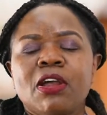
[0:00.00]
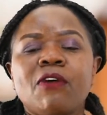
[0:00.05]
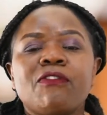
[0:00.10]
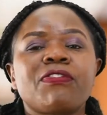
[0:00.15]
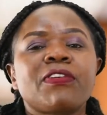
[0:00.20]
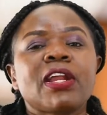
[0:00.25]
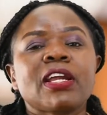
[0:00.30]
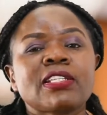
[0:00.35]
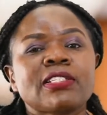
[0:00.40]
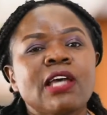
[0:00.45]

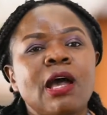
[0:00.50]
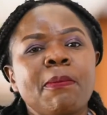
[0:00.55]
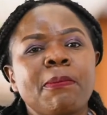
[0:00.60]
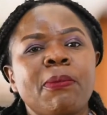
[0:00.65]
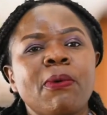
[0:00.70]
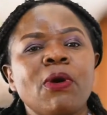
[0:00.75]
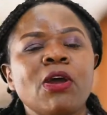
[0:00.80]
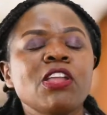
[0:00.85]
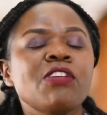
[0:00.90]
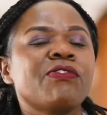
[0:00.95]
For
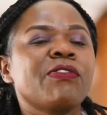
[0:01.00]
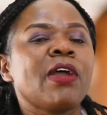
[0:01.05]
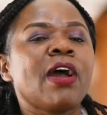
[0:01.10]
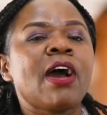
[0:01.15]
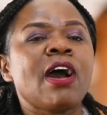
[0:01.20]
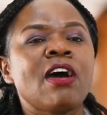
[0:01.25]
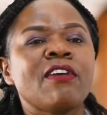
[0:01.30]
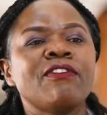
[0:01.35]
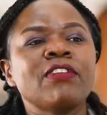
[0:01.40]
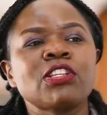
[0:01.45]
example, if you are
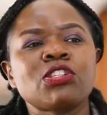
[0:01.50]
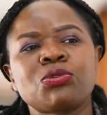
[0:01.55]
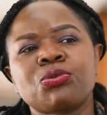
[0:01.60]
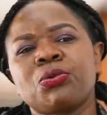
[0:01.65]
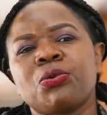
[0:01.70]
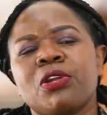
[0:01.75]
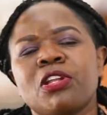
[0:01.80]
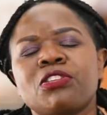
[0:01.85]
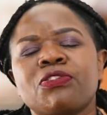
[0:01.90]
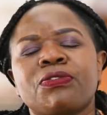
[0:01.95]
having
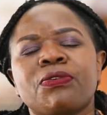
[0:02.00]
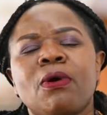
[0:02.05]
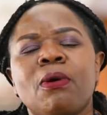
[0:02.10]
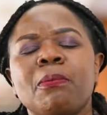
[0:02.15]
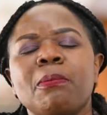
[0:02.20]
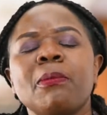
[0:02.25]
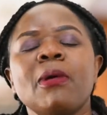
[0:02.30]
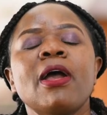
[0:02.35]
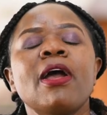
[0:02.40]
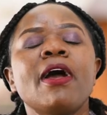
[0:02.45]
students
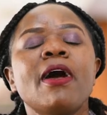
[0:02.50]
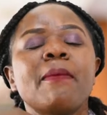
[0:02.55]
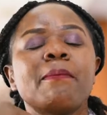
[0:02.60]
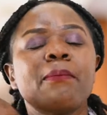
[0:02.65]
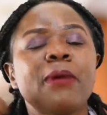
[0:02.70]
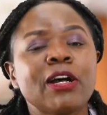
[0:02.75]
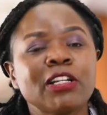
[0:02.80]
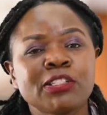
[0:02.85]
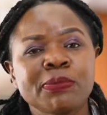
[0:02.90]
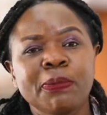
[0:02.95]
from
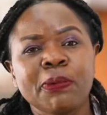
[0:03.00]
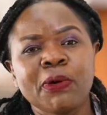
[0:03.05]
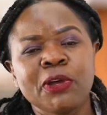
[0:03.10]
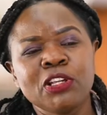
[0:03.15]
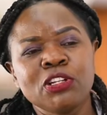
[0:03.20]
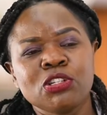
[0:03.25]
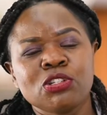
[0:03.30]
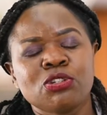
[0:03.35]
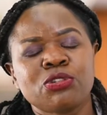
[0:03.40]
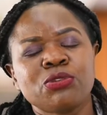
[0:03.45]
multiple
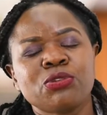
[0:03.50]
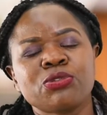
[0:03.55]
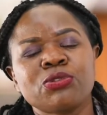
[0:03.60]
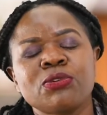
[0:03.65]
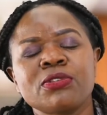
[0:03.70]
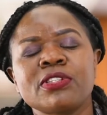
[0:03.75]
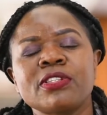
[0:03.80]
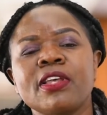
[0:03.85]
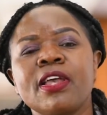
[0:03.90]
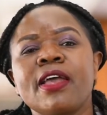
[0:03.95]

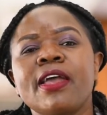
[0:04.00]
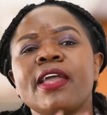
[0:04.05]
institutions,